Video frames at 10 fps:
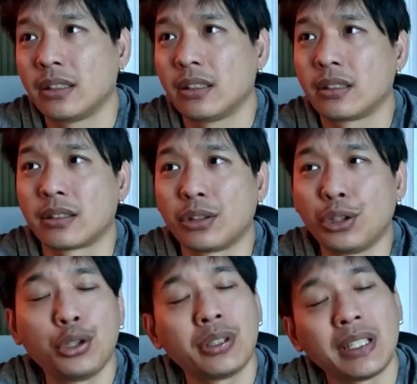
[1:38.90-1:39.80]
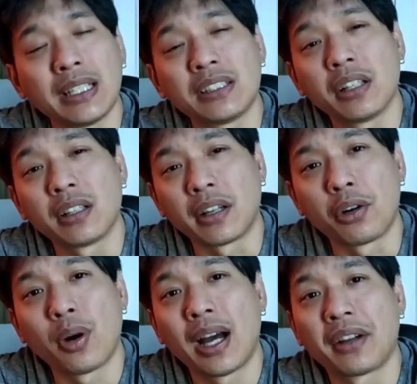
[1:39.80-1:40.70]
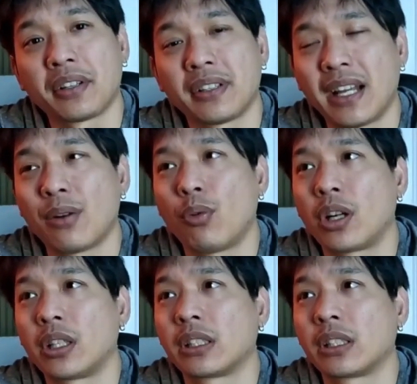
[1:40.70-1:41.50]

you need to know how to network,